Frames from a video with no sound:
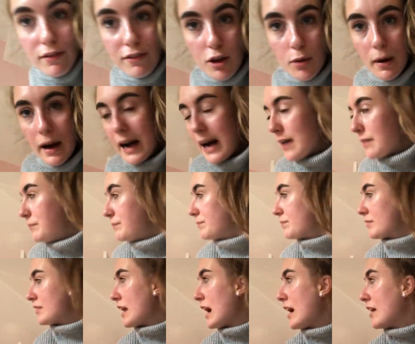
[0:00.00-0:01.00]
if you are
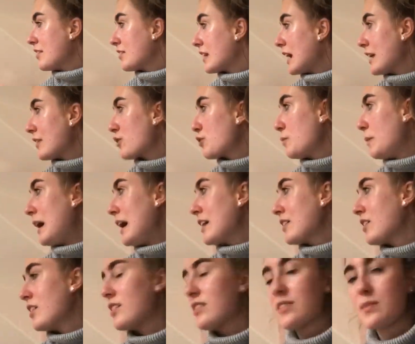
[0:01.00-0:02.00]
scared of
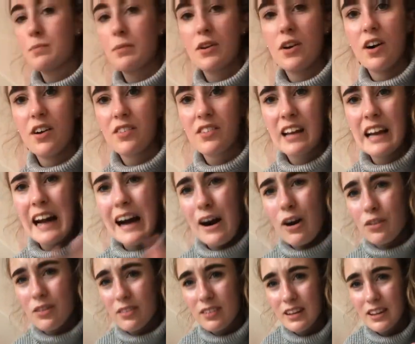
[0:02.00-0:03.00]
spiders because they are
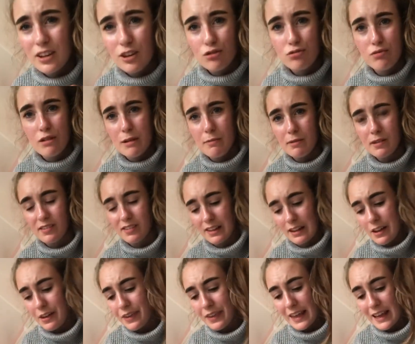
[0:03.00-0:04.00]
honestly the creepiest
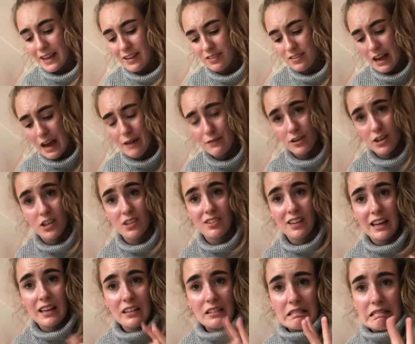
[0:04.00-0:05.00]
little things ever it's
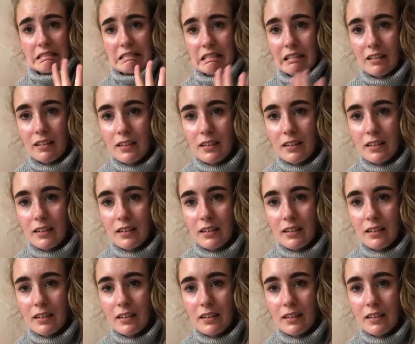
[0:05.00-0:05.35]
like ugh.